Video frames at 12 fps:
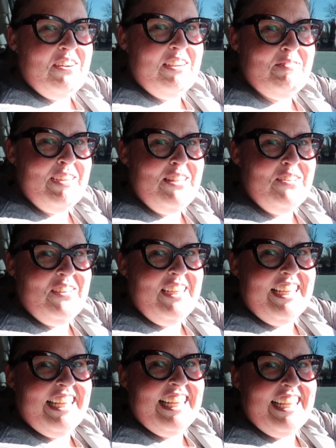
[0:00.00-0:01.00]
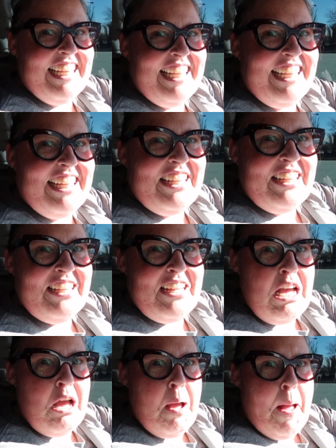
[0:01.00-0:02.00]
What am I doing?
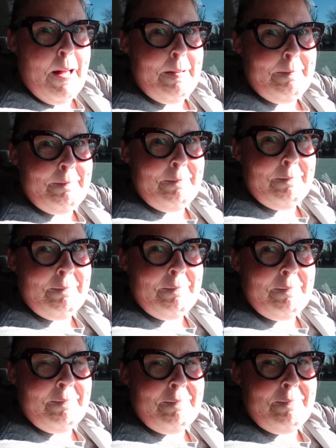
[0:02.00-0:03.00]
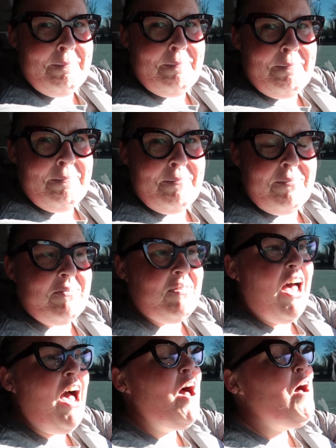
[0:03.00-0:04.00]
How much did you spend?
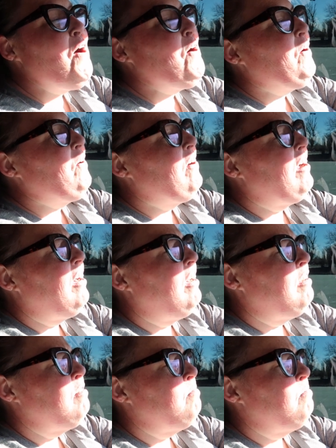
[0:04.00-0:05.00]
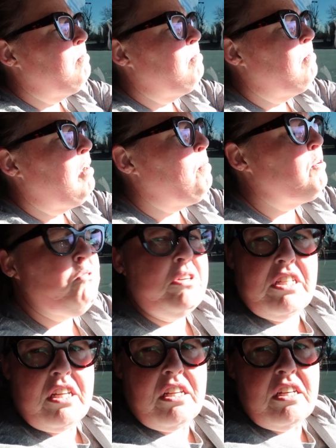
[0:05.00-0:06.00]
Oh, how much
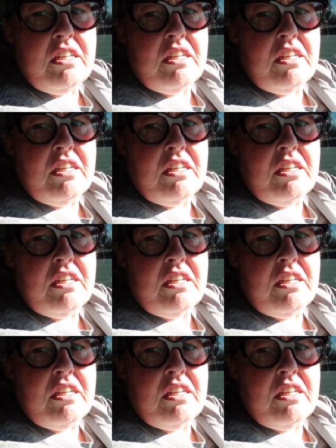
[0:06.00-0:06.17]
was it?